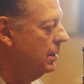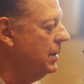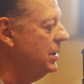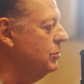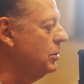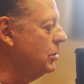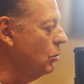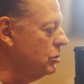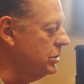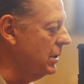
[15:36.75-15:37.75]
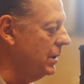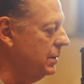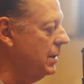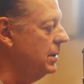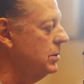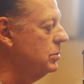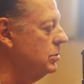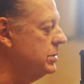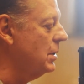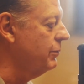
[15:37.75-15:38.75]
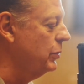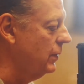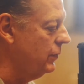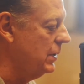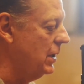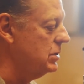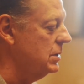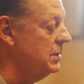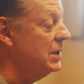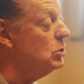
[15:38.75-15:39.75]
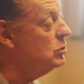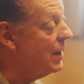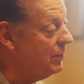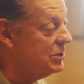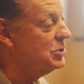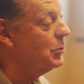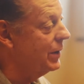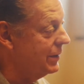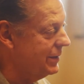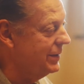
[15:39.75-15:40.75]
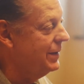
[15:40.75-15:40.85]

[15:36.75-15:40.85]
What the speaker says: then you negotiate, then you do self-purification, then you demonstrate.